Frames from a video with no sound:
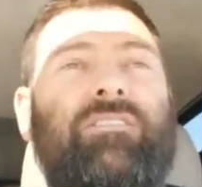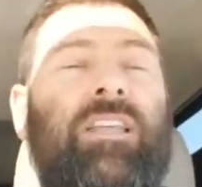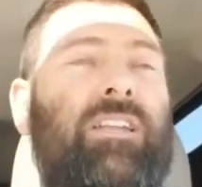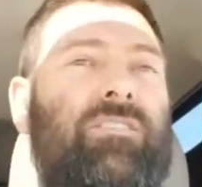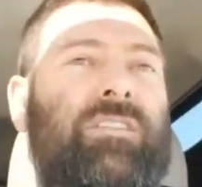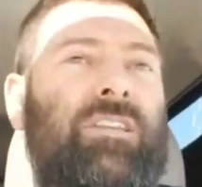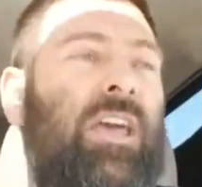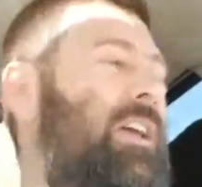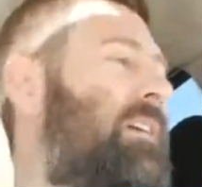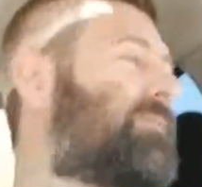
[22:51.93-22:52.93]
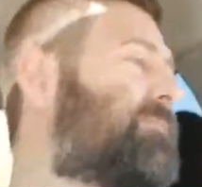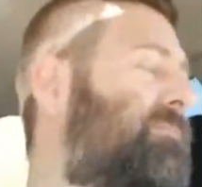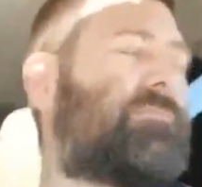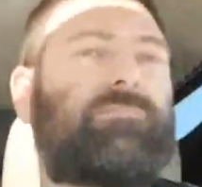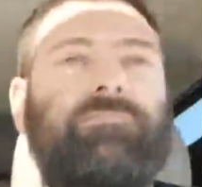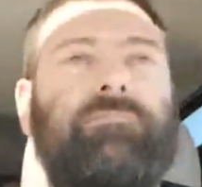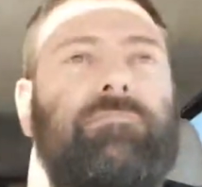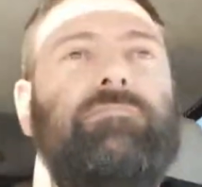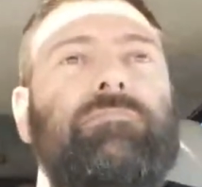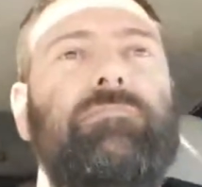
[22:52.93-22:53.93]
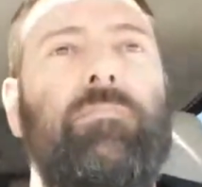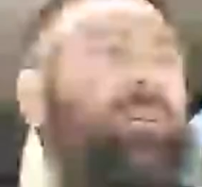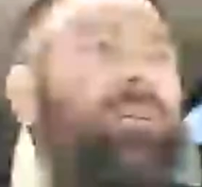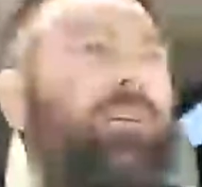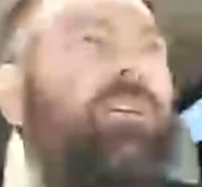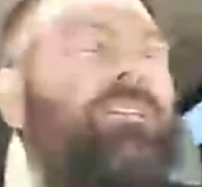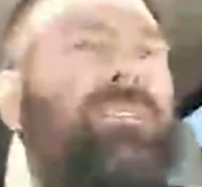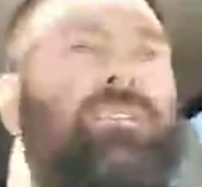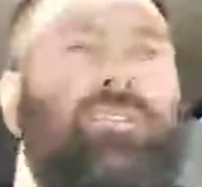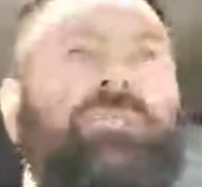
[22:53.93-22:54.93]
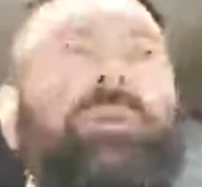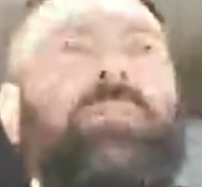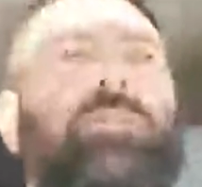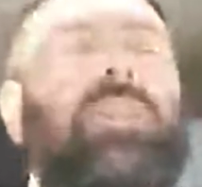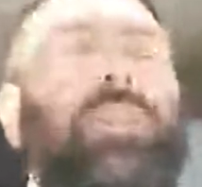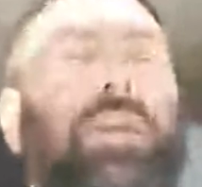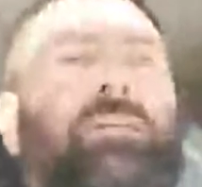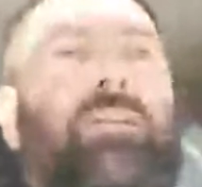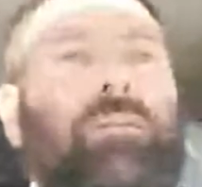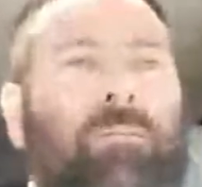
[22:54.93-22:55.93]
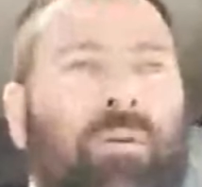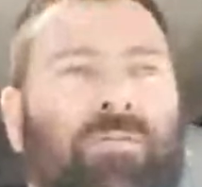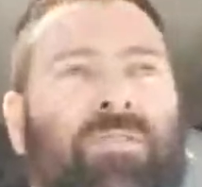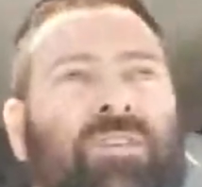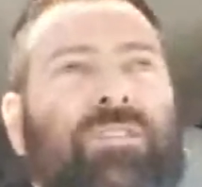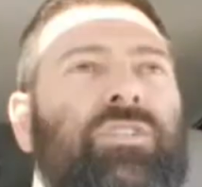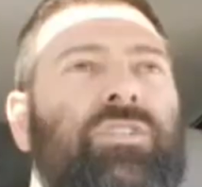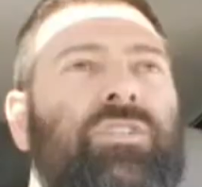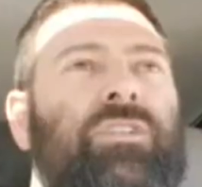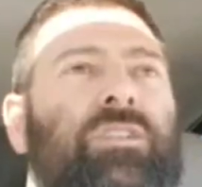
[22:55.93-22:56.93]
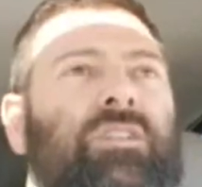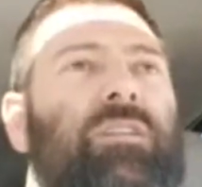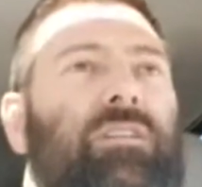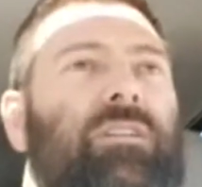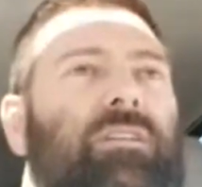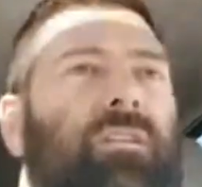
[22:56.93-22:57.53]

till later today. No, I didn't miss my turn. So you should be able to get both